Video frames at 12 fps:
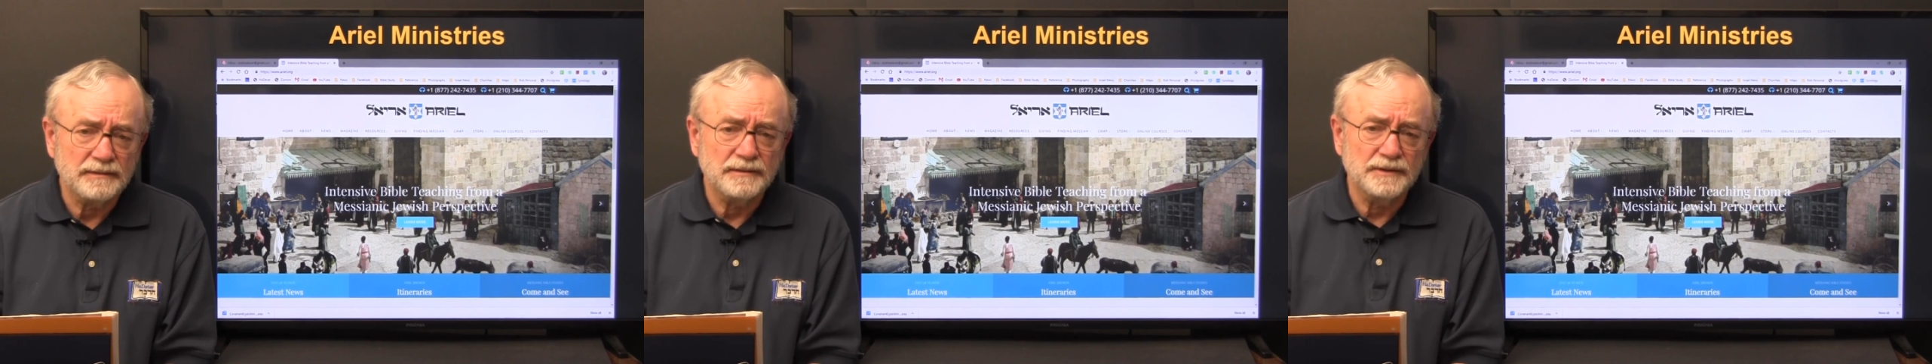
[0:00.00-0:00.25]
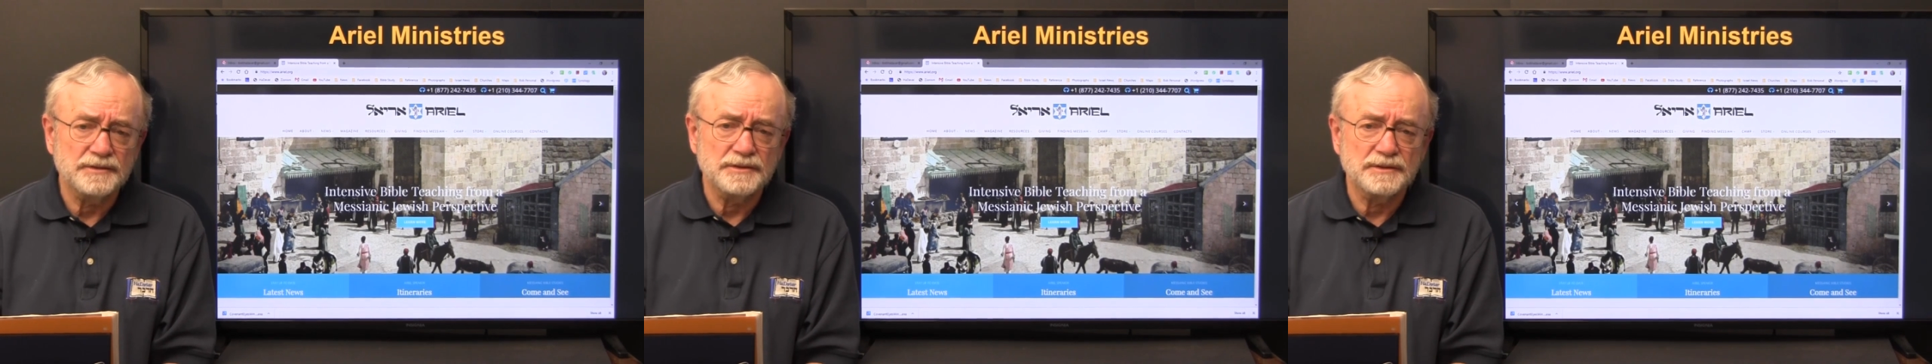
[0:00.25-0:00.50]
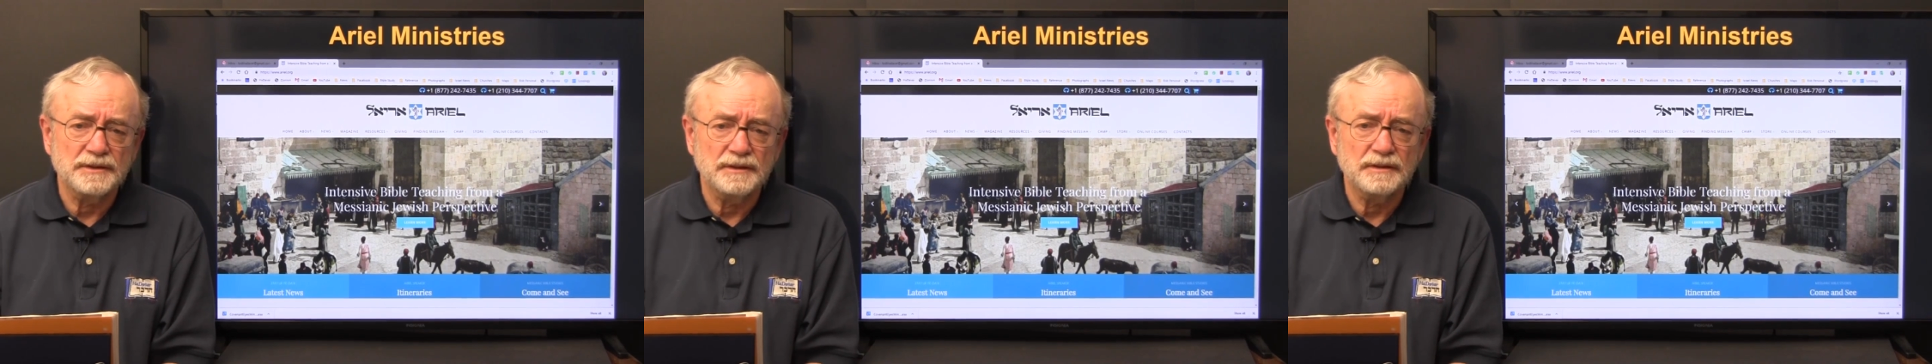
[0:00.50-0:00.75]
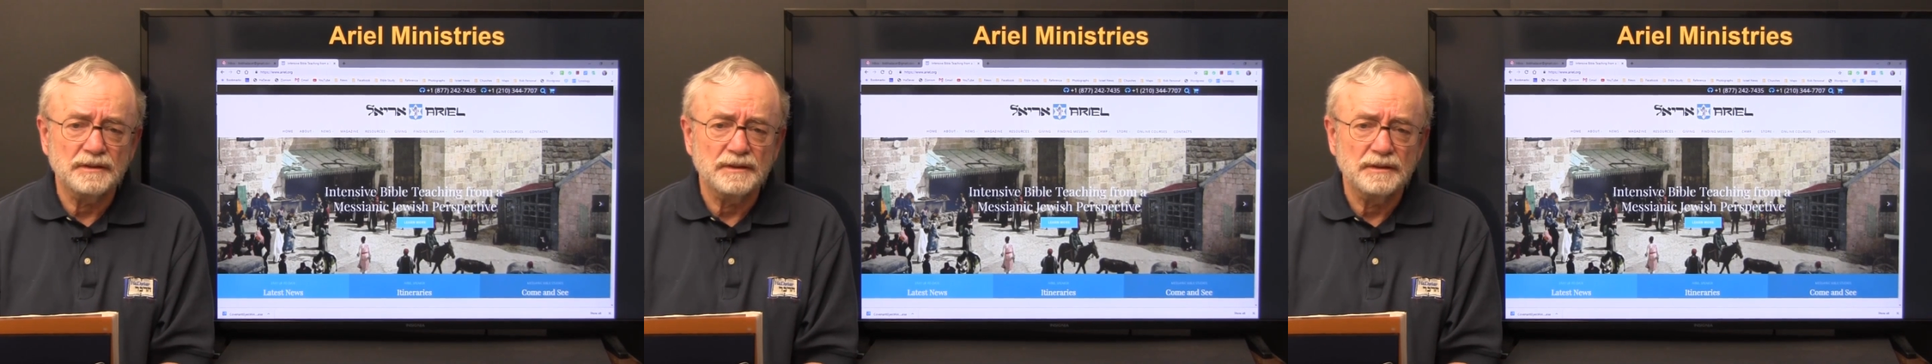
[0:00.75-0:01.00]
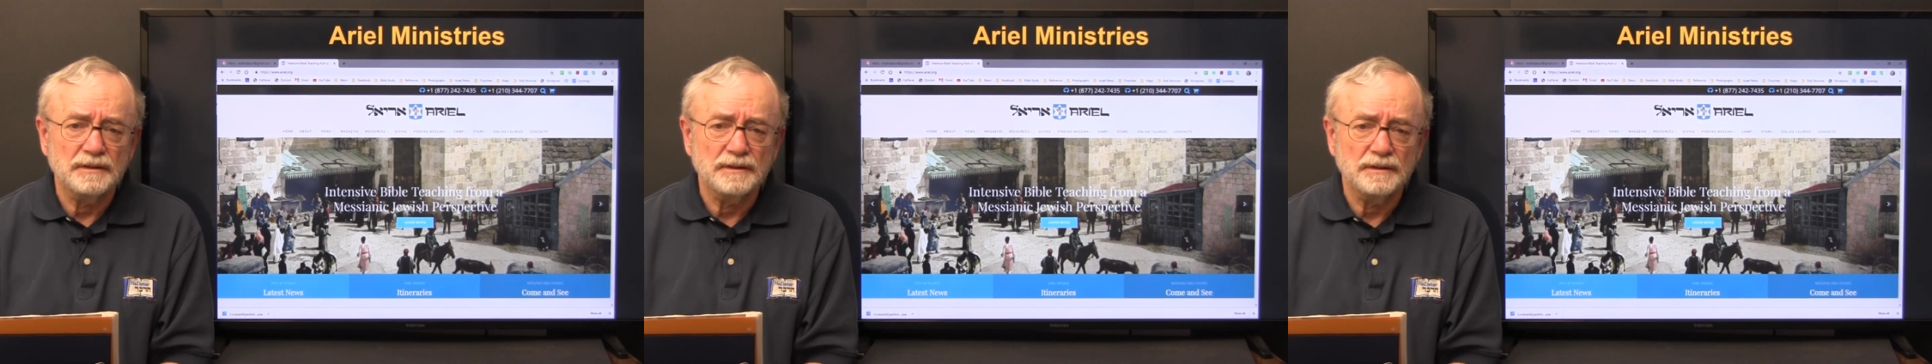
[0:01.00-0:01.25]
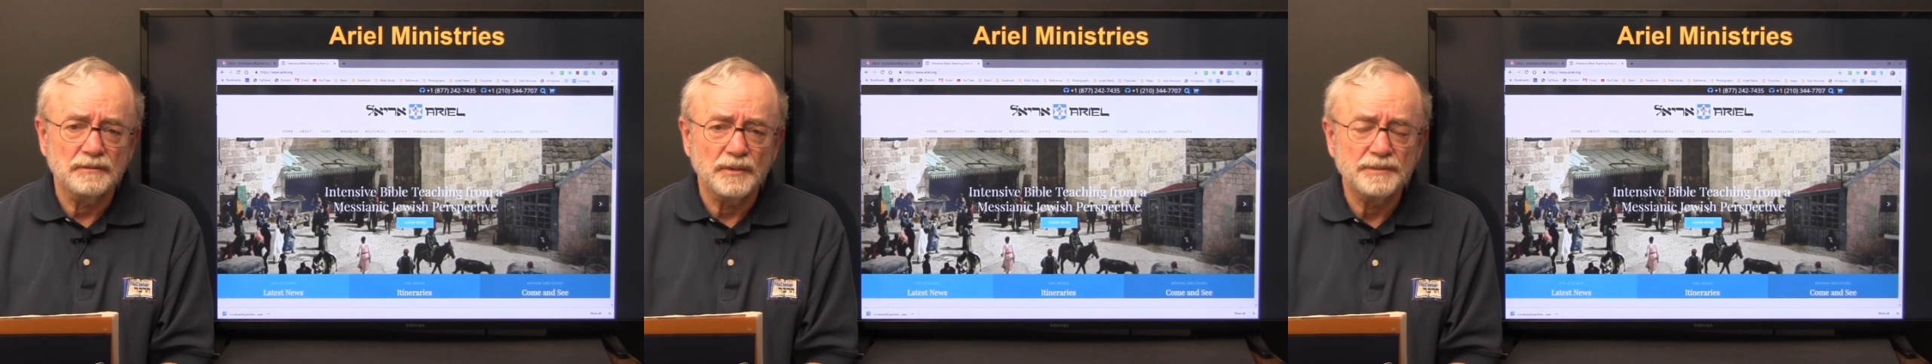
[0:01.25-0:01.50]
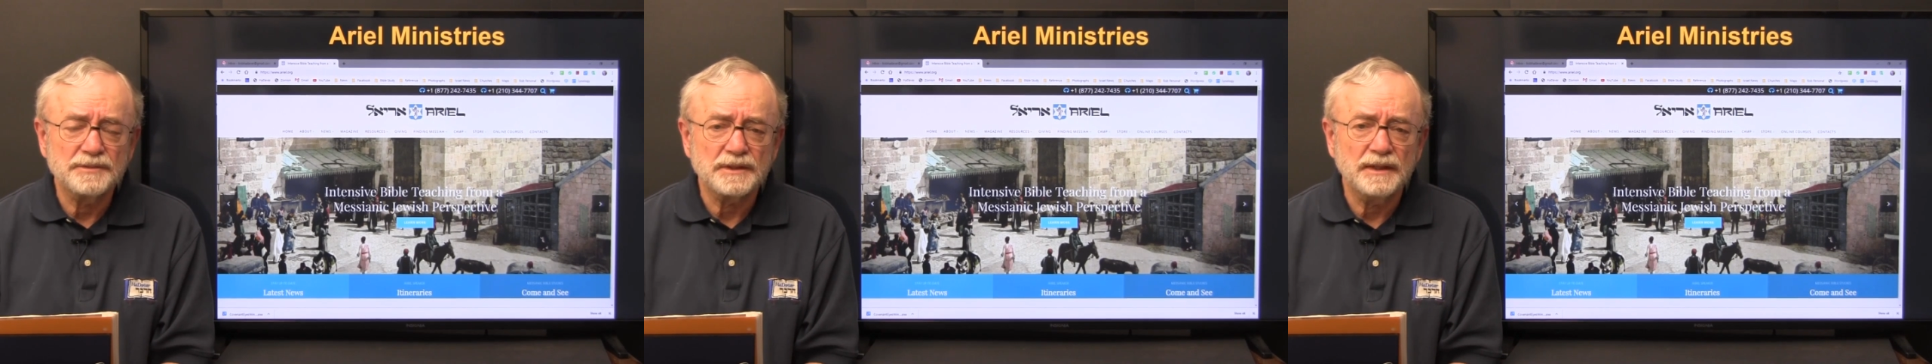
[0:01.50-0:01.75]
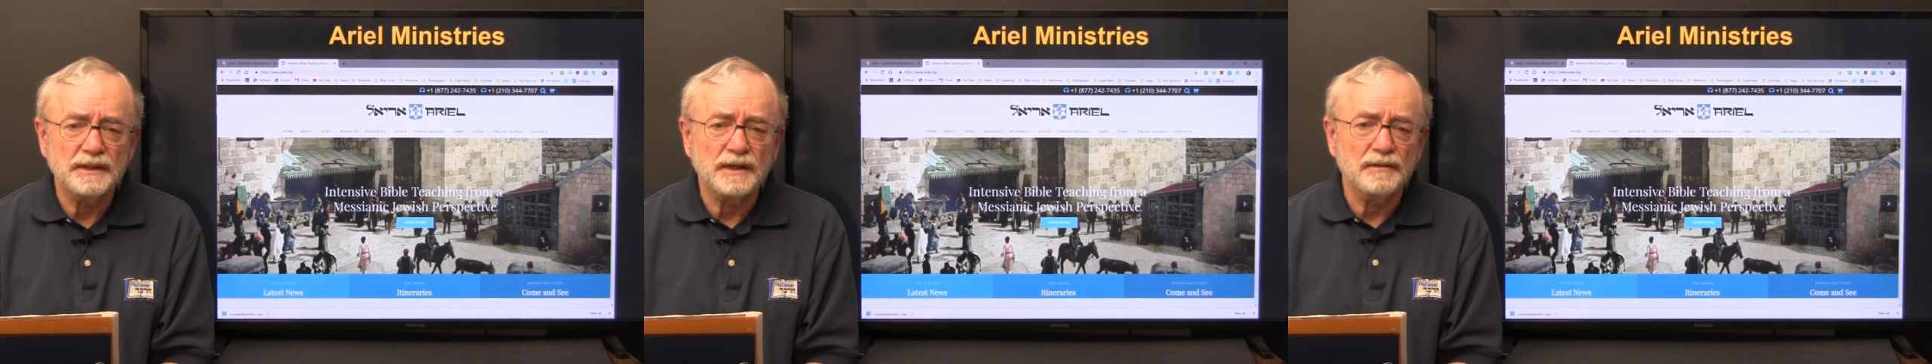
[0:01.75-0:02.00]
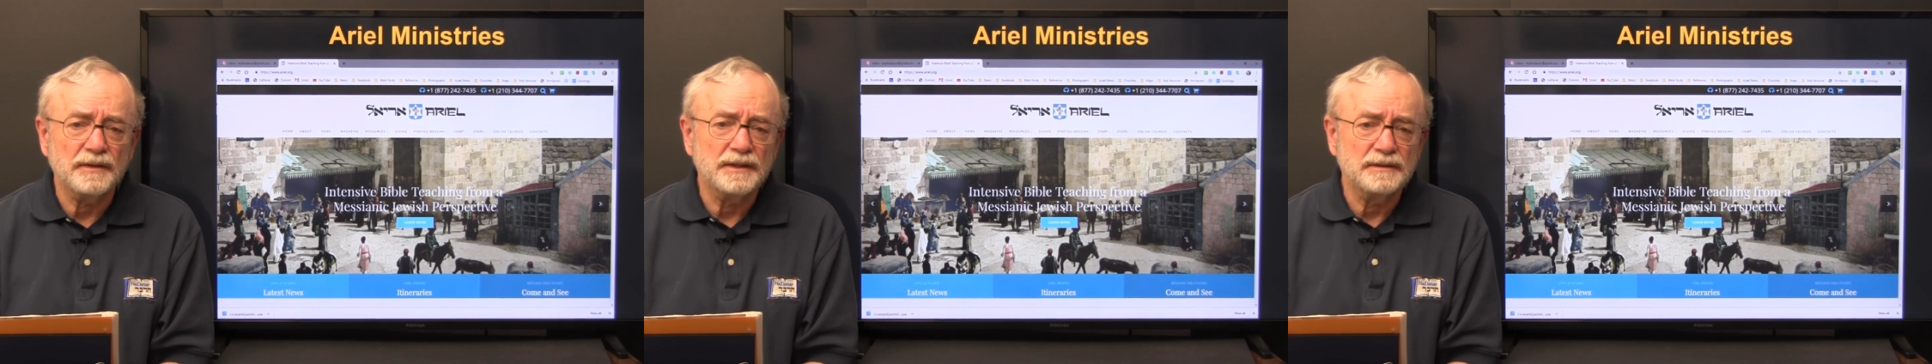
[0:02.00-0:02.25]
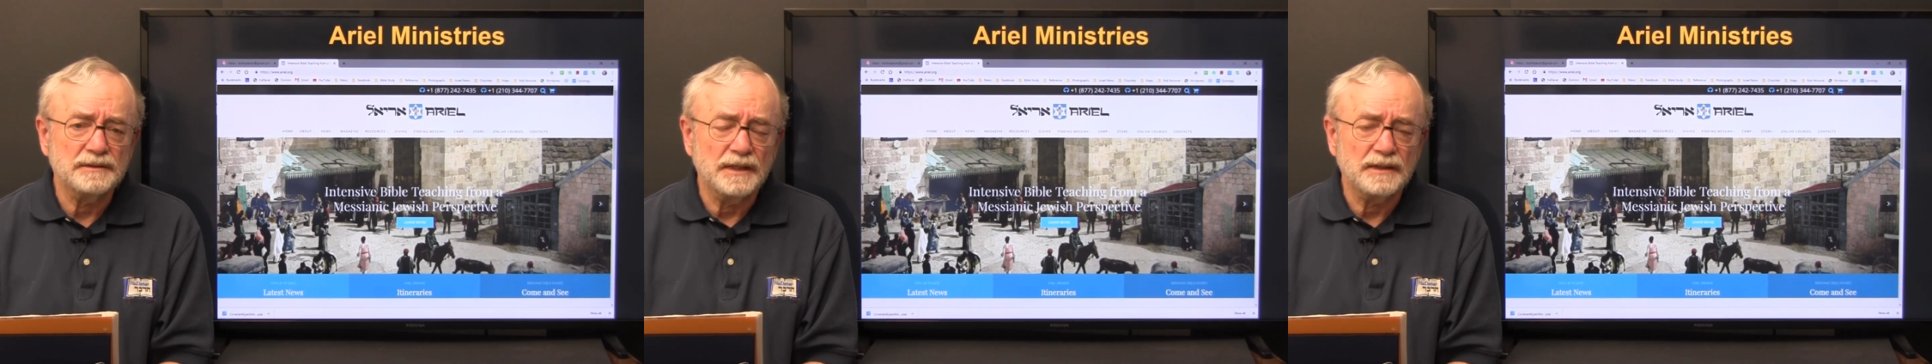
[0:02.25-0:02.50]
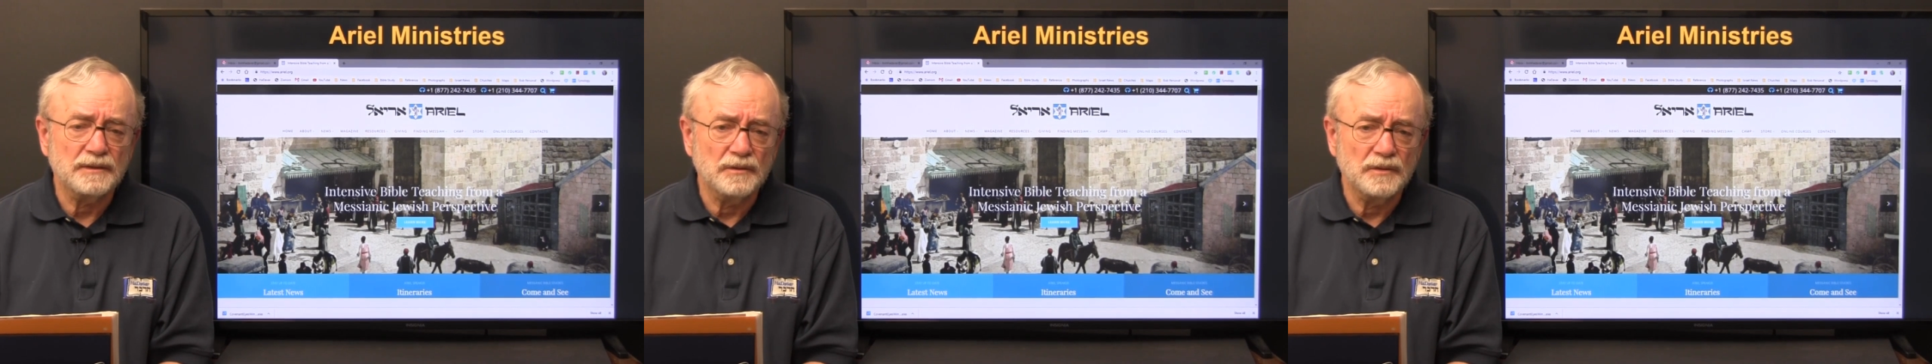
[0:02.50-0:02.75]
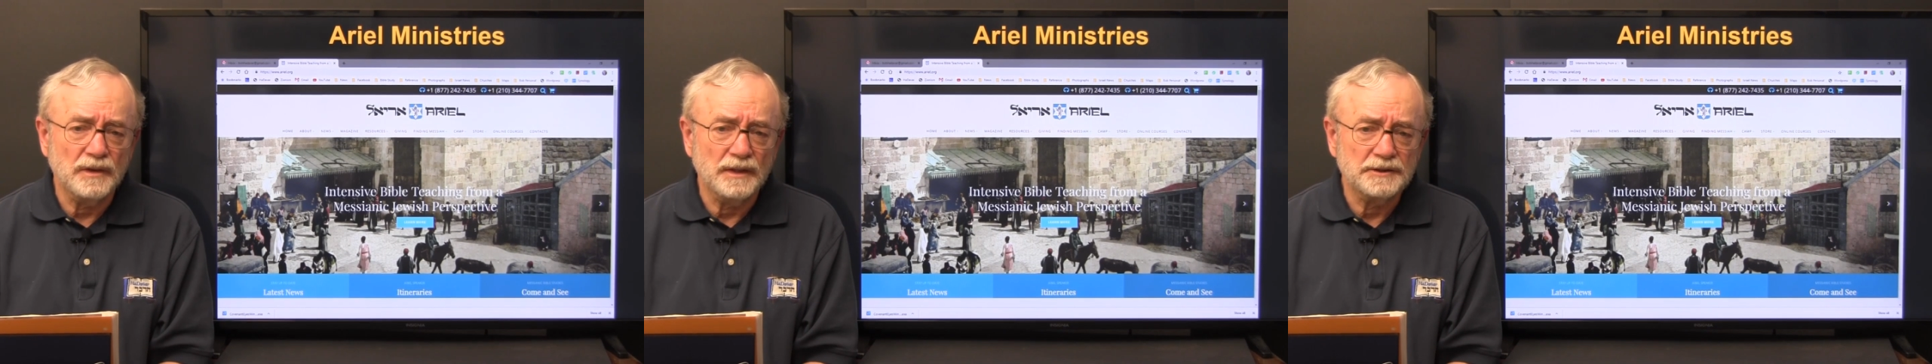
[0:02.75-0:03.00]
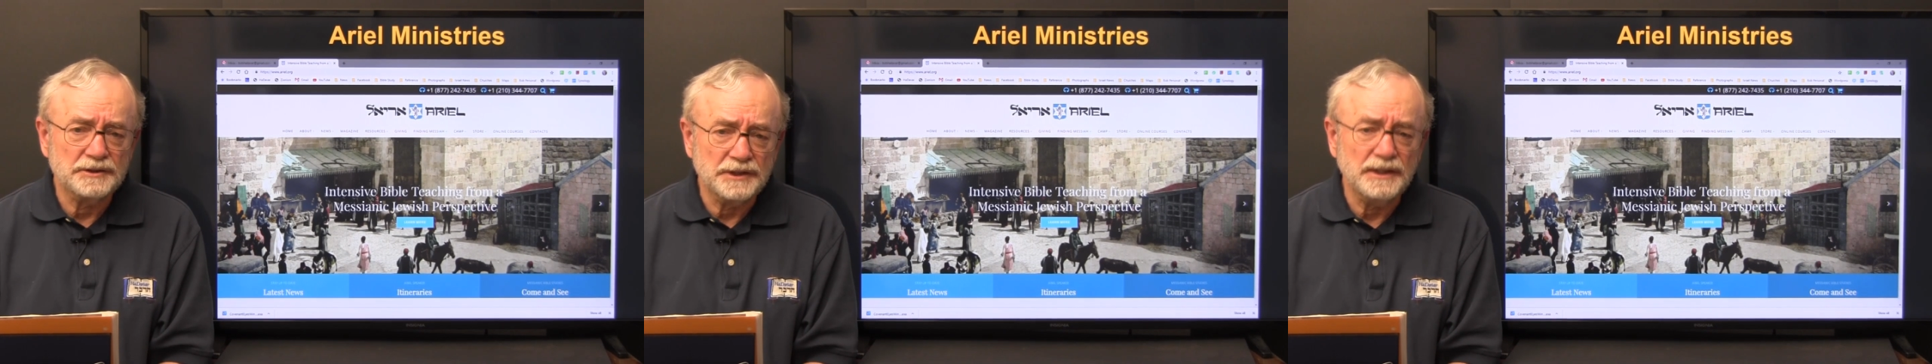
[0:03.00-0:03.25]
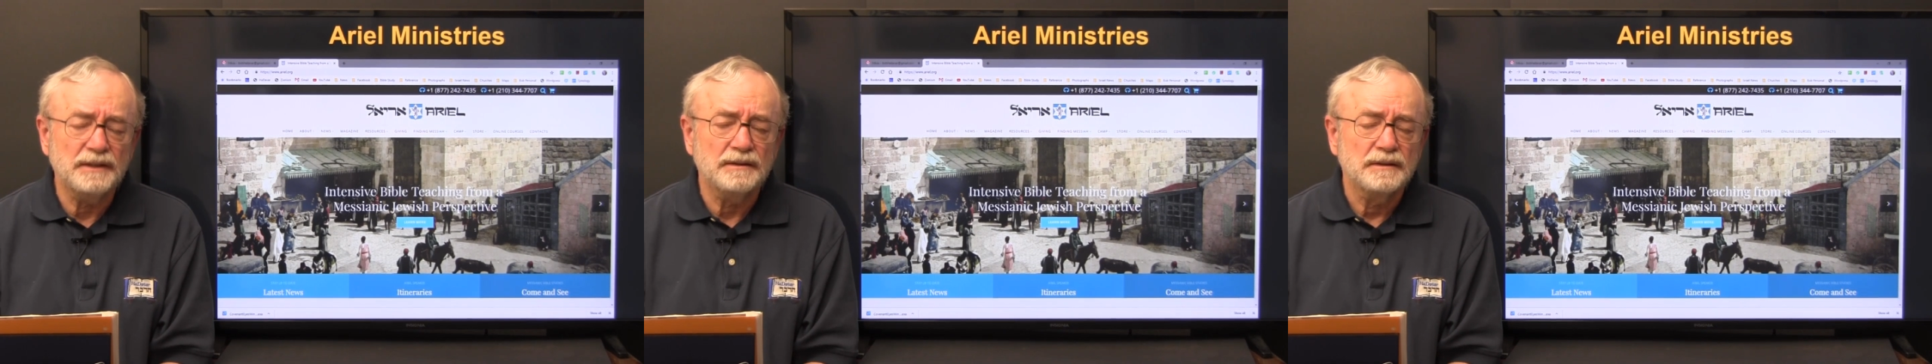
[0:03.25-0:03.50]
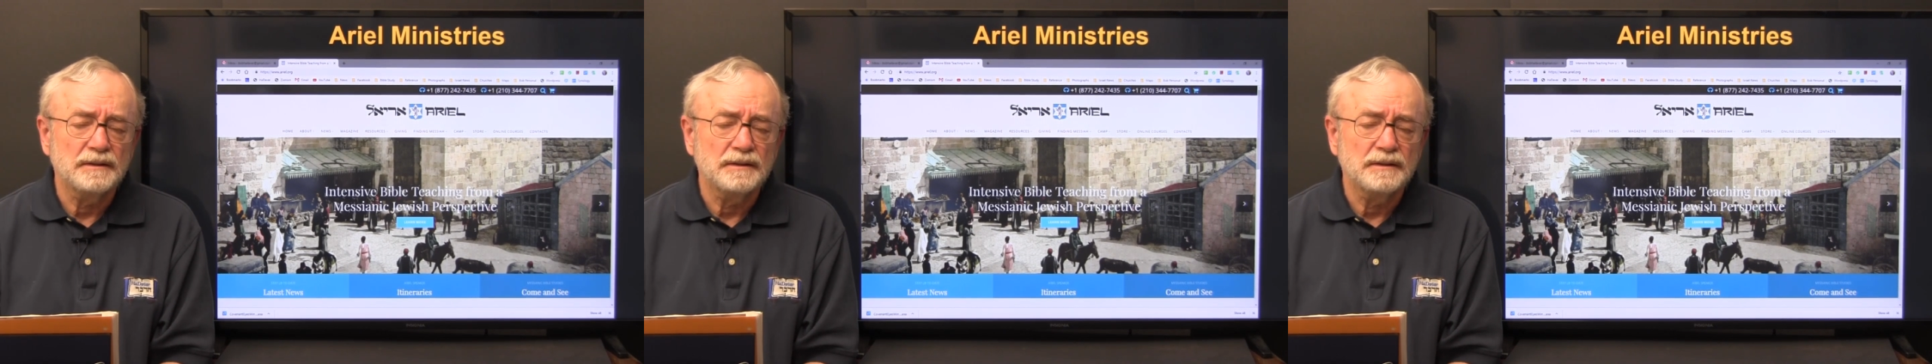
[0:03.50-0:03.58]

This is their website, ariel.org,